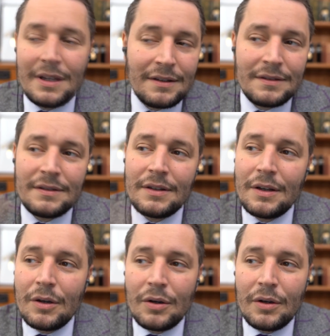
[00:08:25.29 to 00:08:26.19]
this
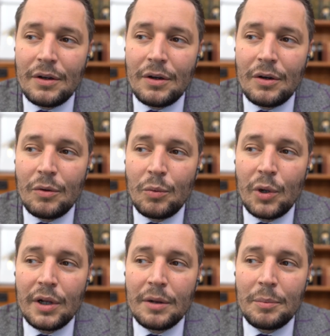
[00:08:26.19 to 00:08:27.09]

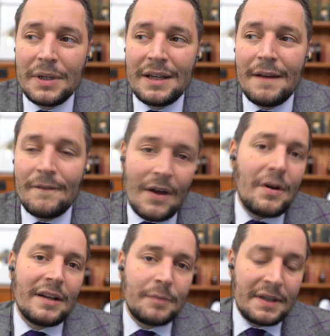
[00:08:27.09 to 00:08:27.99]
will be a
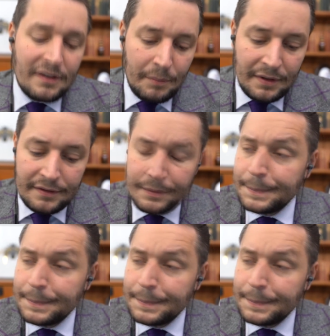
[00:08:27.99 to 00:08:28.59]
very expensive piece.